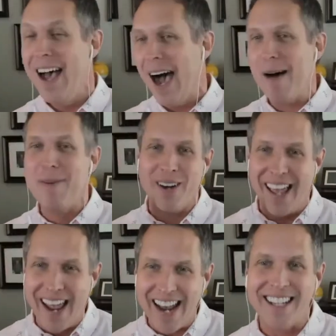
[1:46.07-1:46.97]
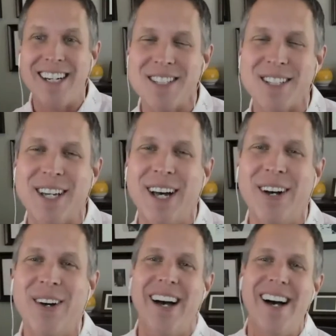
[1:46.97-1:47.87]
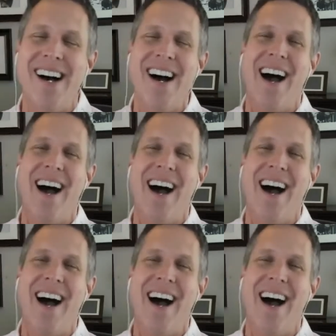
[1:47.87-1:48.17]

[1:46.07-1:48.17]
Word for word: About eight years ago, uh,